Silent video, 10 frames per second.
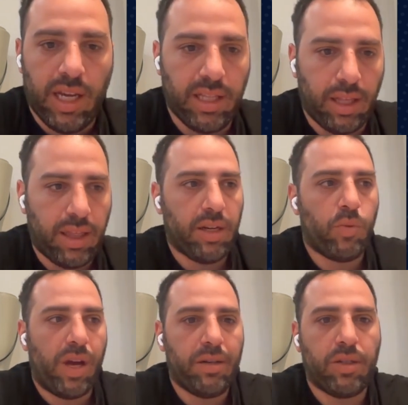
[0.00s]
And I
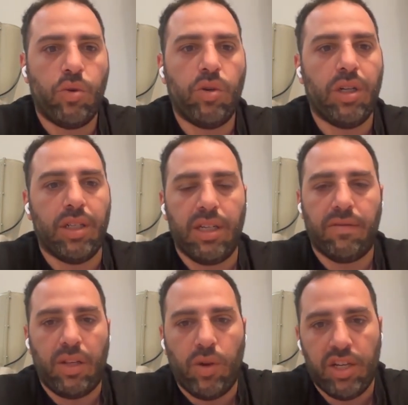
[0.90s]
think one cool
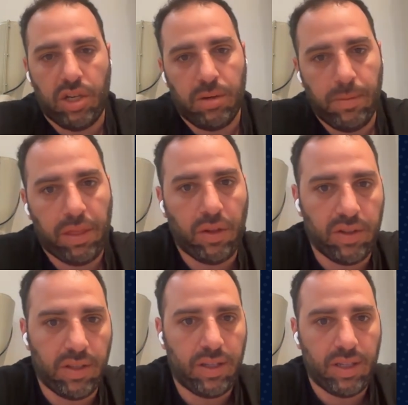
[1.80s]
evaluation
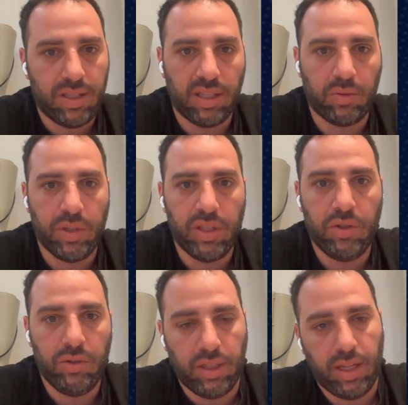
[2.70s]
method that we
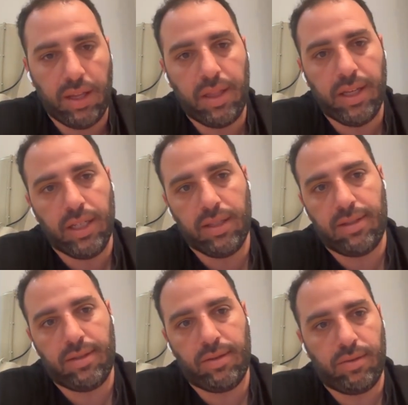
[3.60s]
do that I think
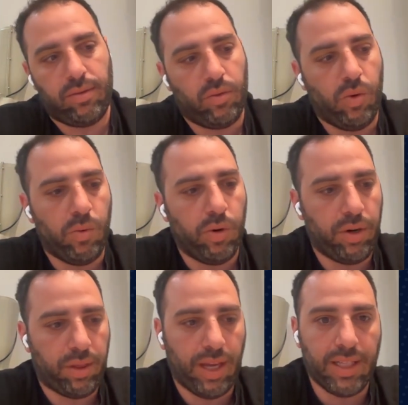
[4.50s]
it's
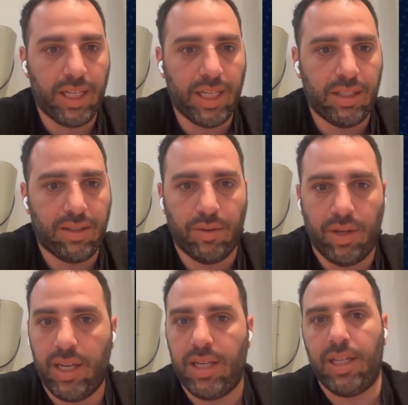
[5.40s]
worth adding it to
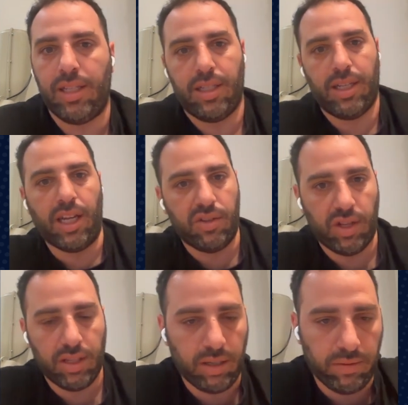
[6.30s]
any
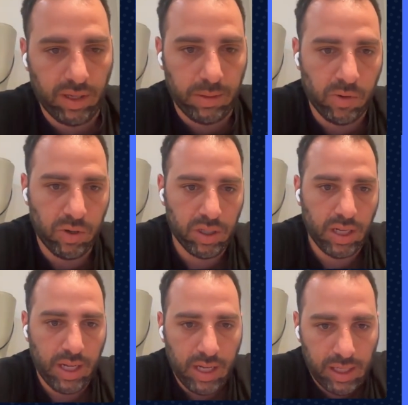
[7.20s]
agentic framework
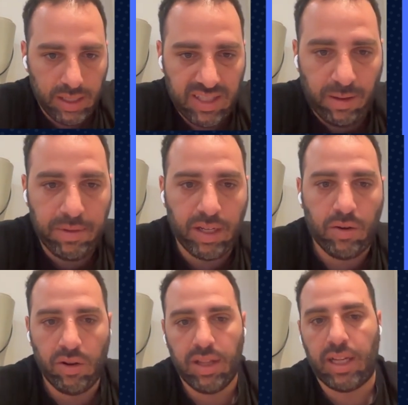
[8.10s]
is something
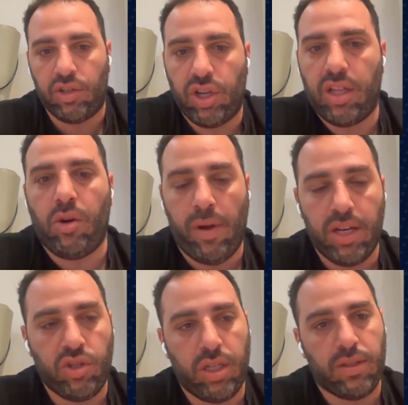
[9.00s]
called like shadow
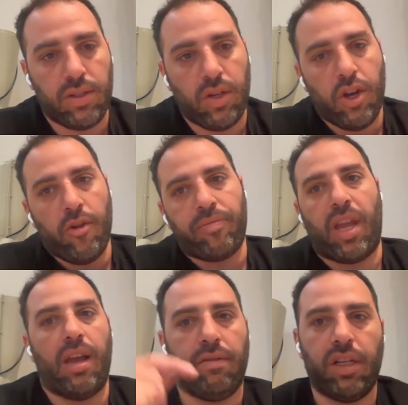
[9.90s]
agents.
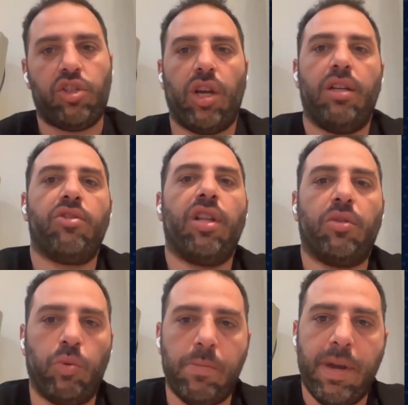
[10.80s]
Every change
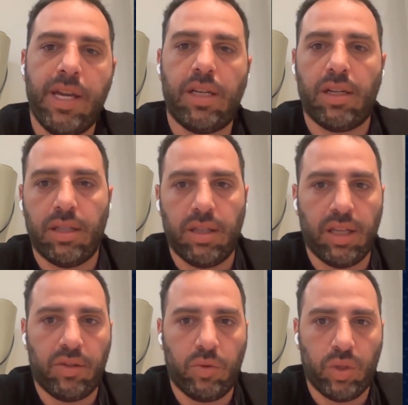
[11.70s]
that we make
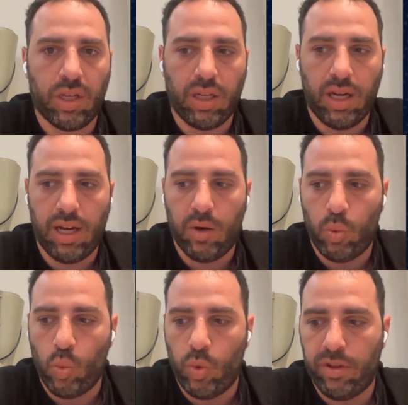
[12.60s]
that
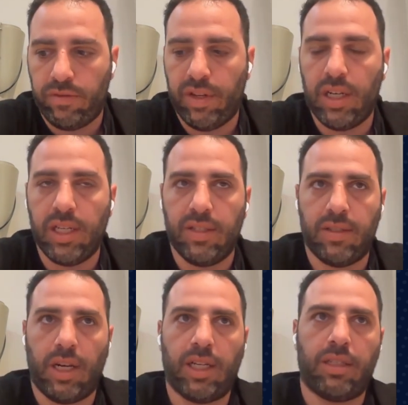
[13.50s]
we feel
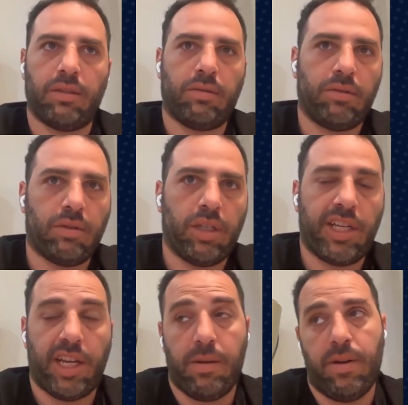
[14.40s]
is like
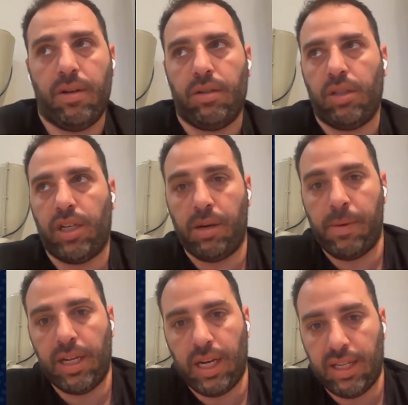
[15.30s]
can
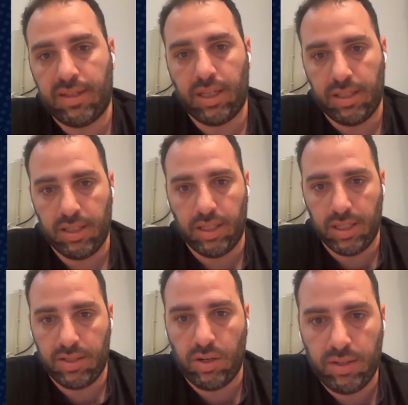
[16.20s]
make lesser
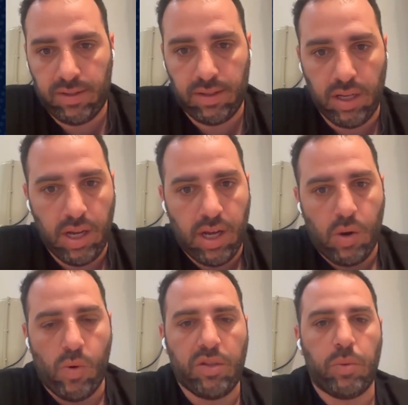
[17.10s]
results,
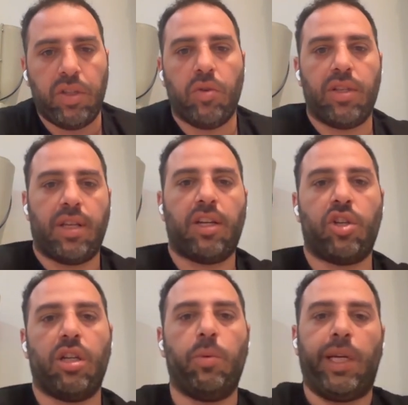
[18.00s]
what we do is
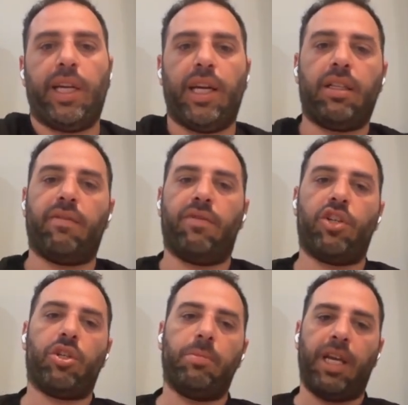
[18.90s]
actually we create a
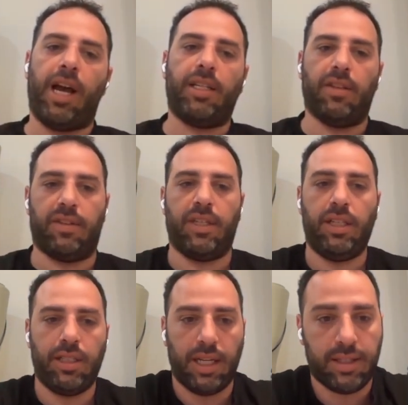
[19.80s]
version behind the
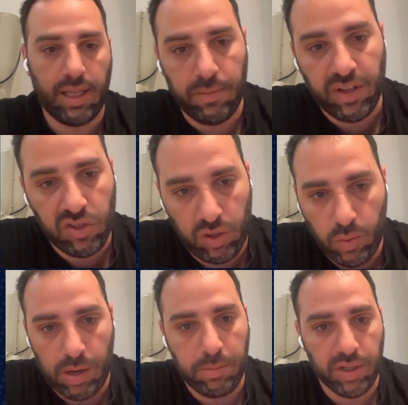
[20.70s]
scene. Let's say version
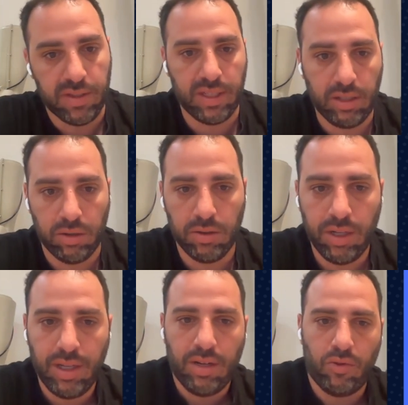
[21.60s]
1.0
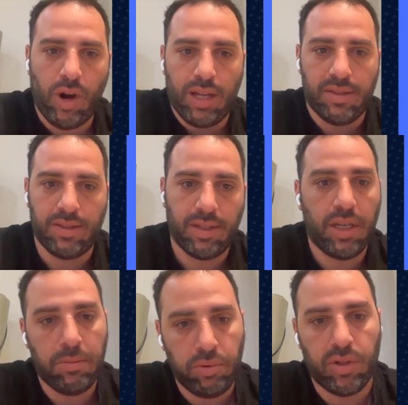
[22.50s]
runs
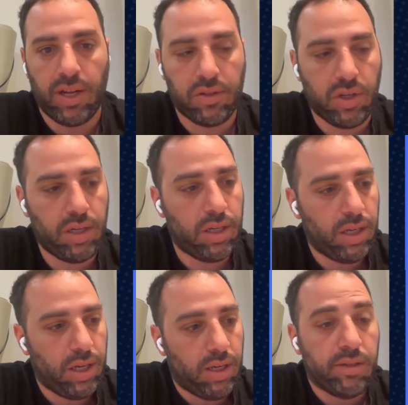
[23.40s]
in production.
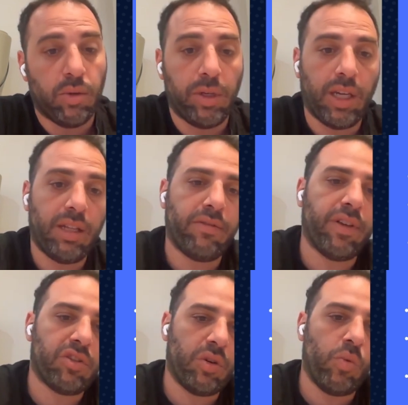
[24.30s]
So we create
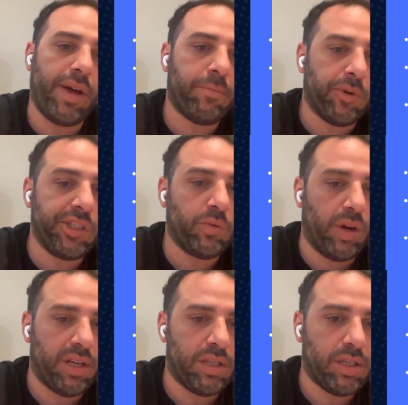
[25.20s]
version
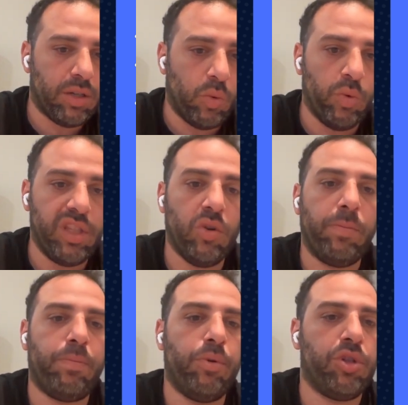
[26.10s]
1.1. We
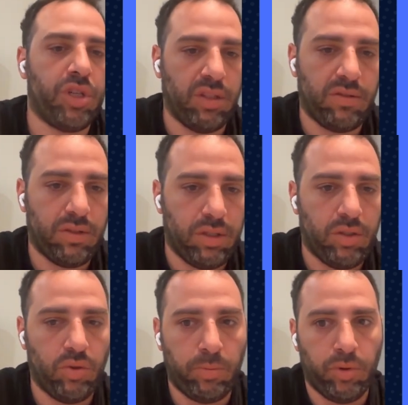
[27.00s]
do push it
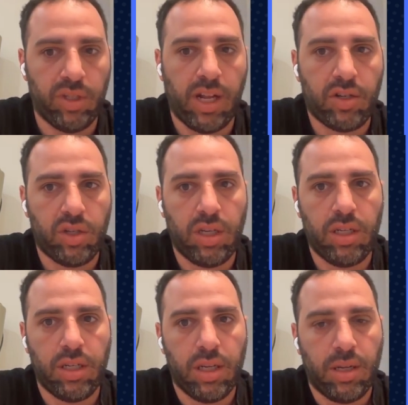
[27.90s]
to
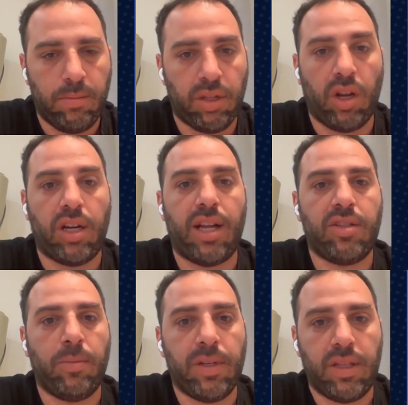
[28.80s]
production, but our
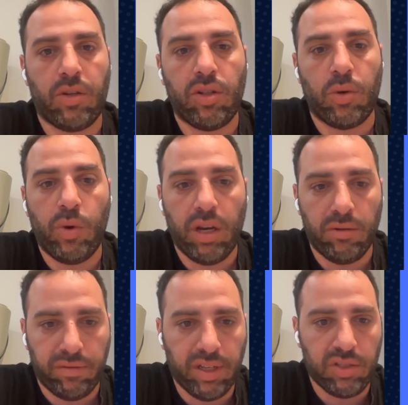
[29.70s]
customers are not aware
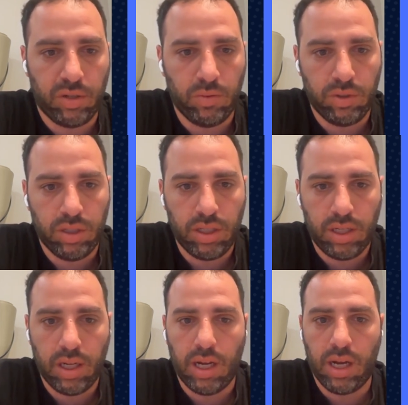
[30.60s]
of version
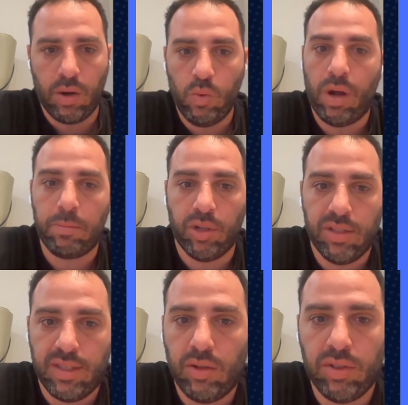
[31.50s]

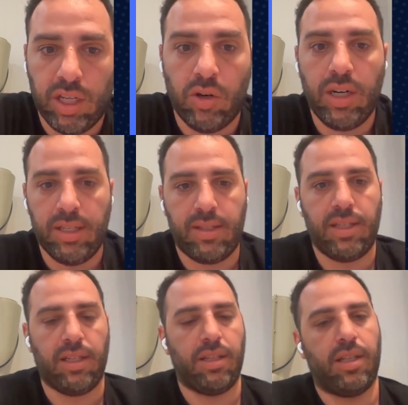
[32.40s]
1.0. They only
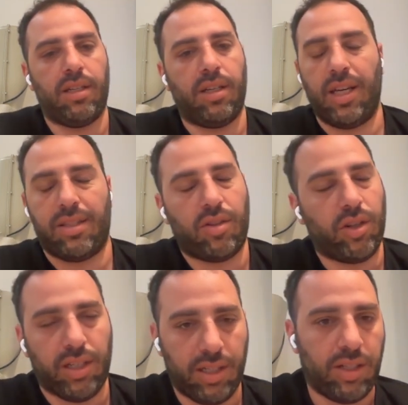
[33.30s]
see,
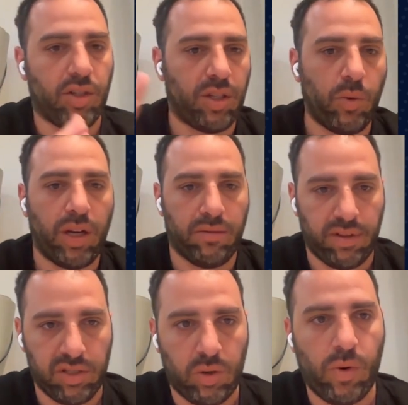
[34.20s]
not aware of
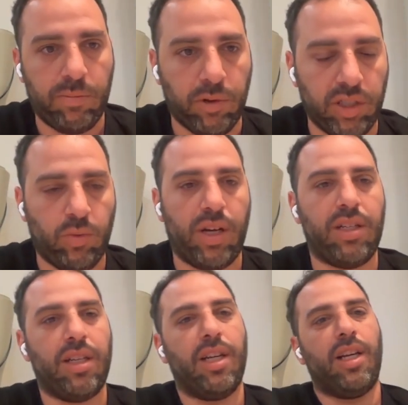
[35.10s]
version
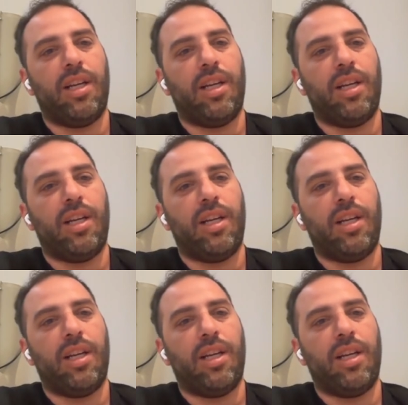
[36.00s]
1.1.